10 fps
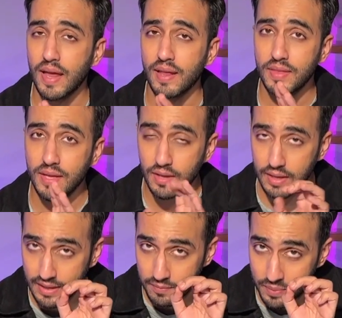And I think
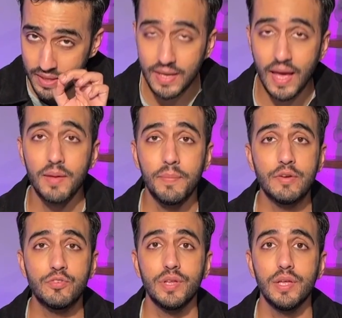it being
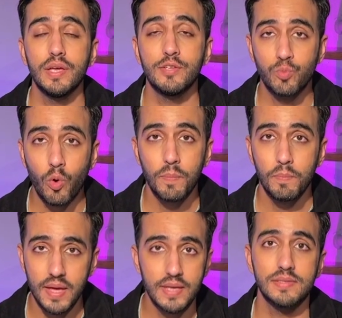elementary is
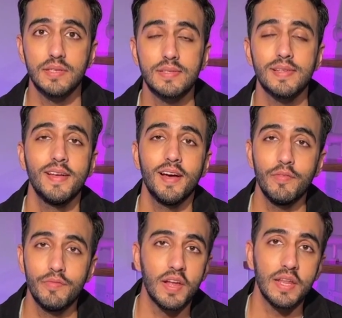what makes this
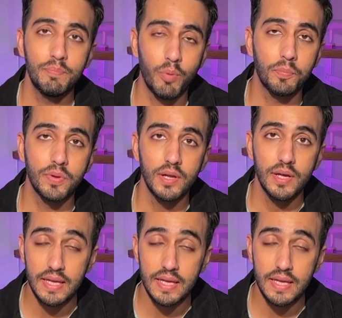a very popular